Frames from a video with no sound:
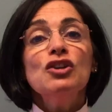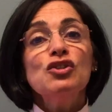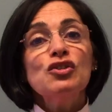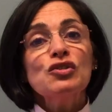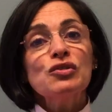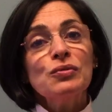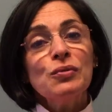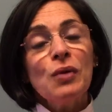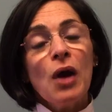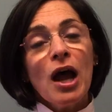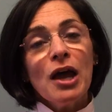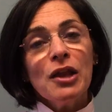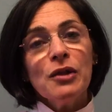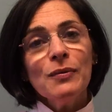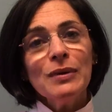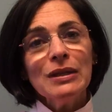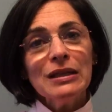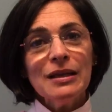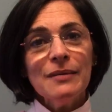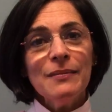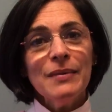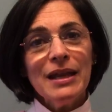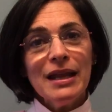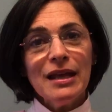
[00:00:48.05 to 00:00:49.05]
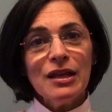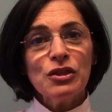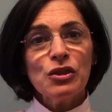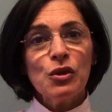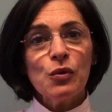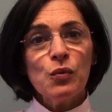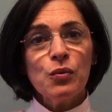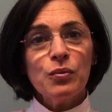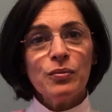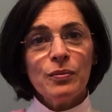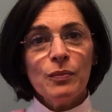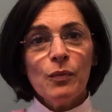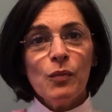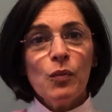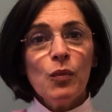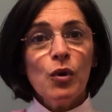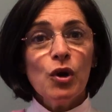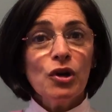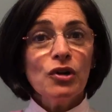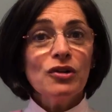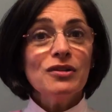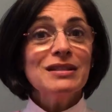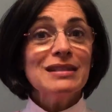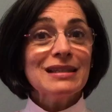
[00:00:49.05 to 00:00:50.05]
Try to eliminate the
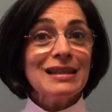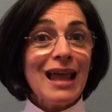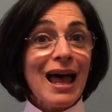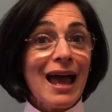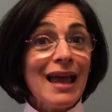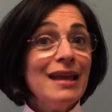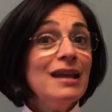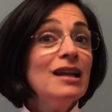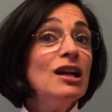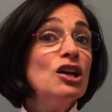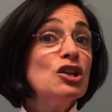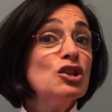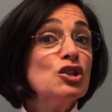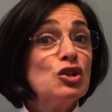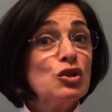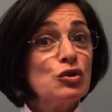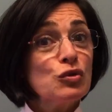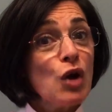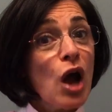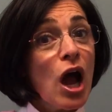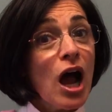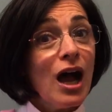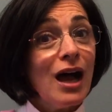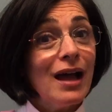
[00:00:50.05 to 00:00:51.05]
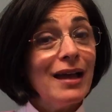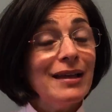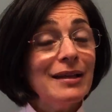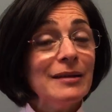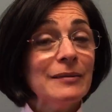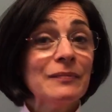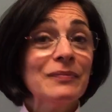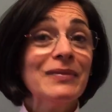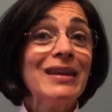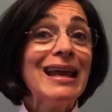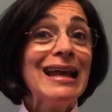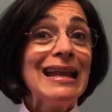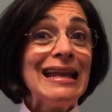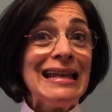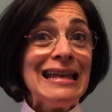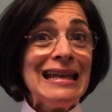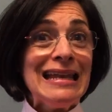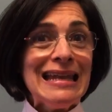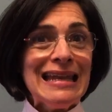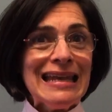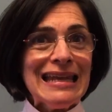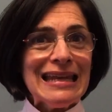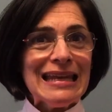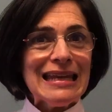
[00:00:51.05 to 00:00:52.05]
words like try,
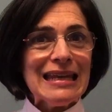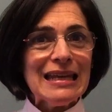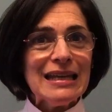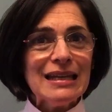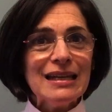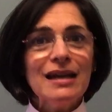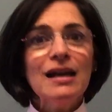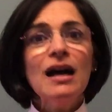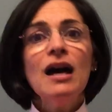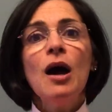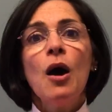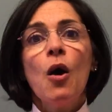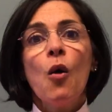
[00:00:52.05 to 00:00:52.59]
need,